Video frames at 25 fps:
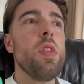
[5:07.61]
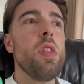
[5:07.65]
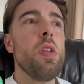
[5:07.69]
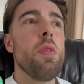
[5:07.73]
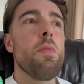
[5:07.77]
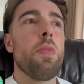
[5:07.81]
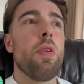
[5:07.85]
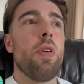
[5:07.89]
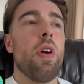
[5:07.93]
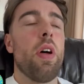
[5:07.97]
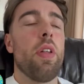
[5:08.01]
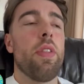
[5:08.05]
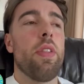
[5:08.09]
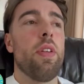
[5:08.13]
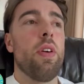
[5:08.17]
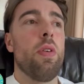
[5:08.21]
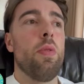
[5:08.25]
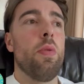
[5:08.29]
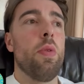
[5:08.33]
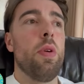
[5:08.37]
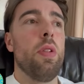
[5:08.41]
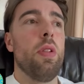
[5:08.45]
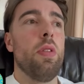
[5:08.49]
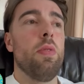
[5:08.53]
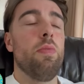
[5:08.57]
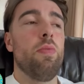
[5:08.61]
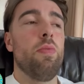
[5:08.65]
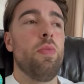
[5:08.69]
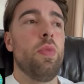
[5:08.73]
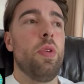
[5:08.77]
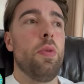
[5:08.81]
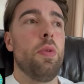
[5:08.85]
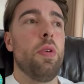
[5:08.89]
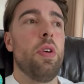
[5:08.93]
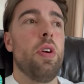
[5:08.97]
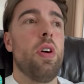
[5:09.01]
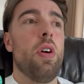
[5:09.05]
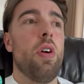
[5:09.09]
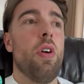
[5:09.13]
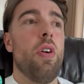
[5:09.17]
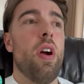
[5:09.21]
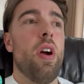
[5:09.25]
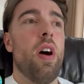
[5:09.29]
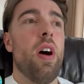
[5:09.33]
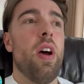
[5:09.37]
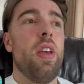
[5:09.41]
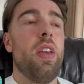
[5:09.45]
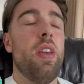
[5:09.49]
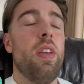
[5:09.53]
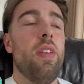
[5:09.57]
But I thought we we were all
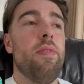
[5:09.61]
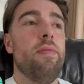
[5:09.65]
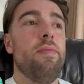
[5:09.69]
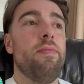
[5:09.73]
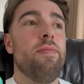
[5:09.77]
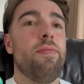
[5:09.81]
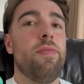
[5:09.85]
right.